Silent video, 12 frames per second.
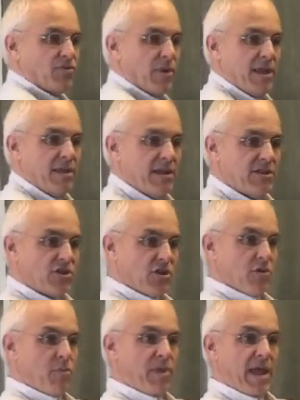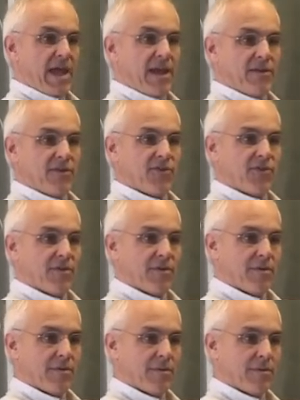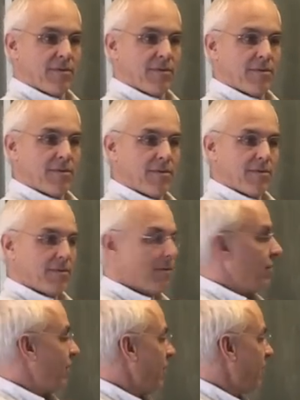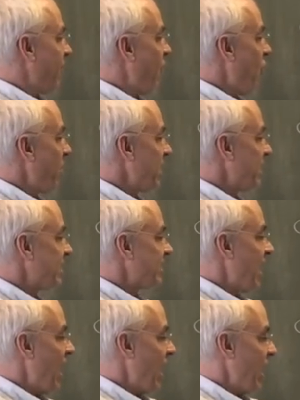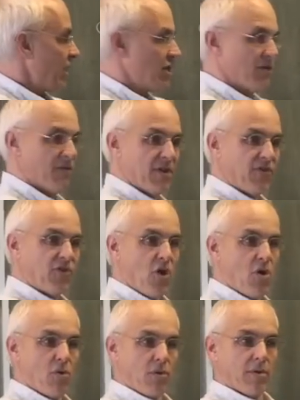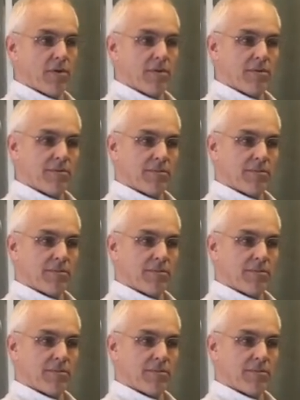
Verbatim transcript: between these two planes forming the sides of this cone.